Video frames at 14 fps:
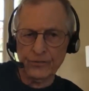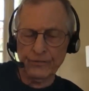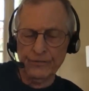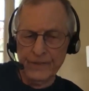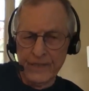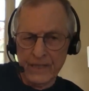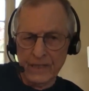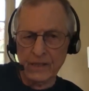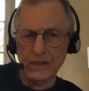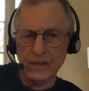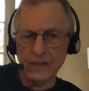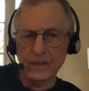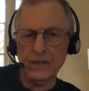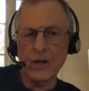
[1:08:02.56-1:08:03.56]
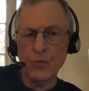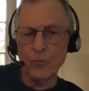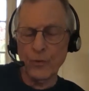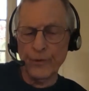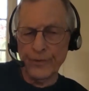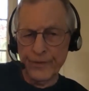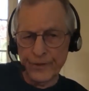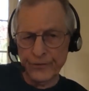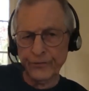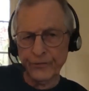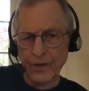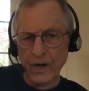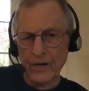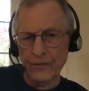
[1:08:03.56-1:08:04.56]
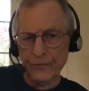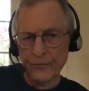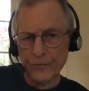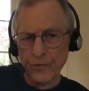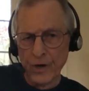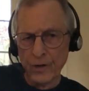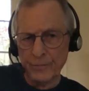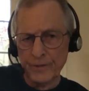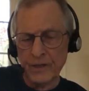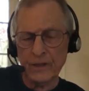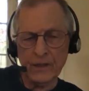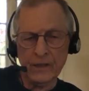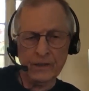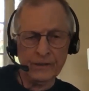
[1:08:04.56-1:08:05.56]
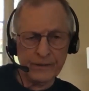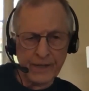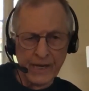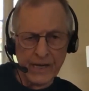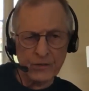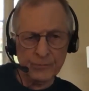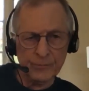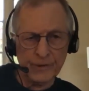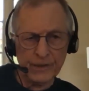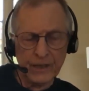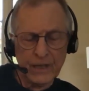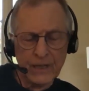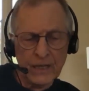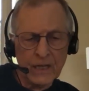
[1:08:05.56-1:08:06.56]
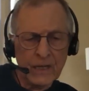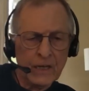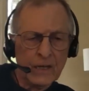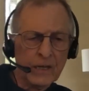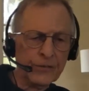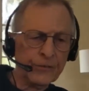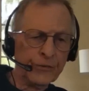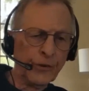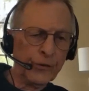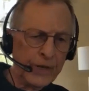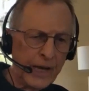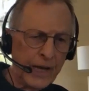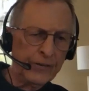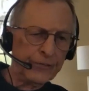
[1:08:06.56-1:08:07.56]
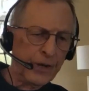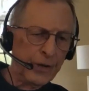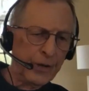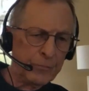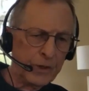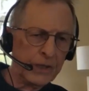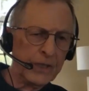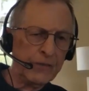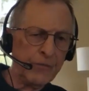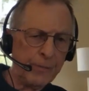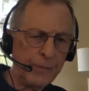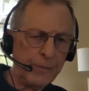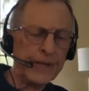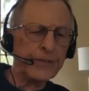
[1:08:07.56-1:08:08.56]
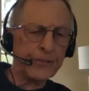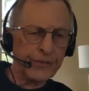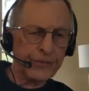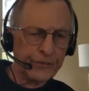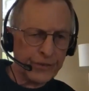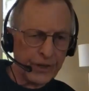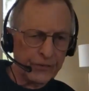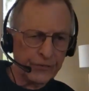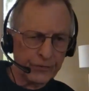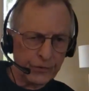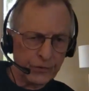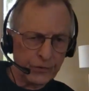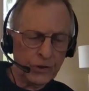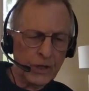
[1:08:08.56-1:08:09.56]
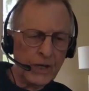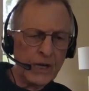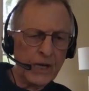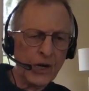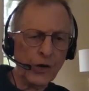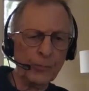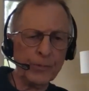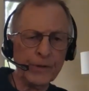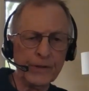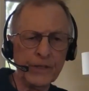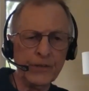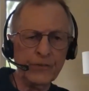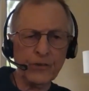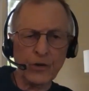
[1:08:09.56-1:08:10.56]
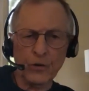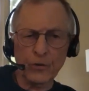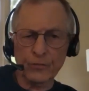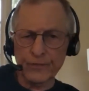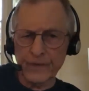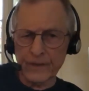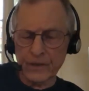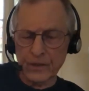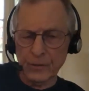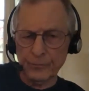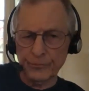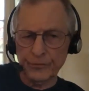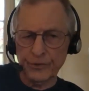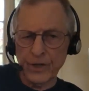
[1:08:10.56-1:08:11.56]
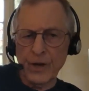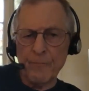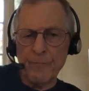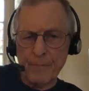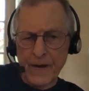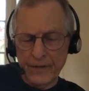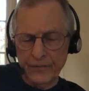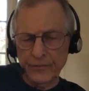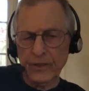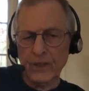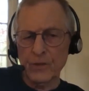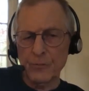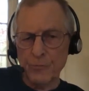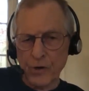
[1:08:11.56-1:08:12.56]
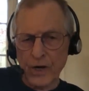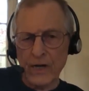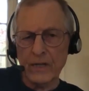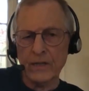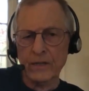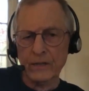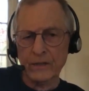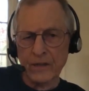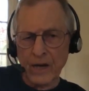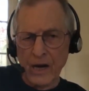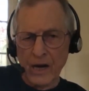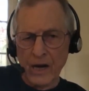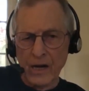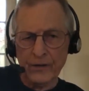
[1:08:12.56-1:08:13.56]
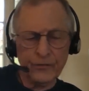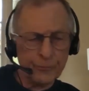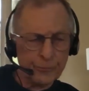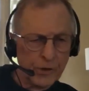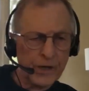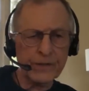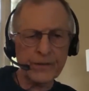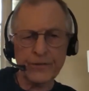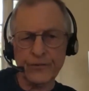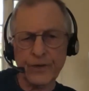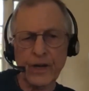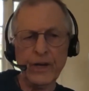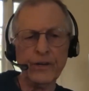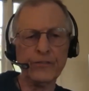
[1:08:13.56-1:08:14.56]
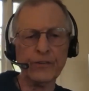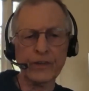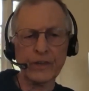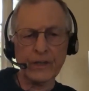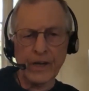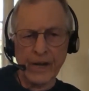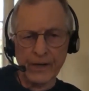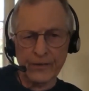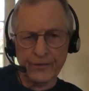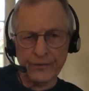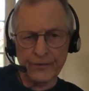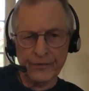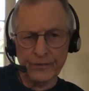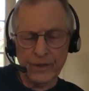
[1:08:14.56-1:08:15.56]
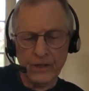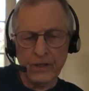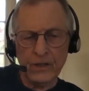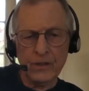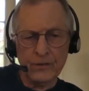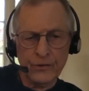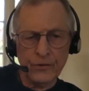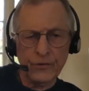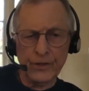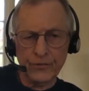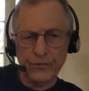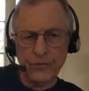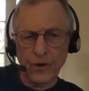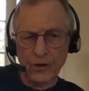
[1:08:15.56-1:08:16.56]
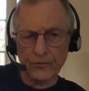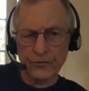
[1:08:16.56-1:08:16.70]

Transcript: of dealing with this kind of trauma and entanglement. So yes, I believe been successful helping these cult victims basically break the ties, break the chains and connections to these dark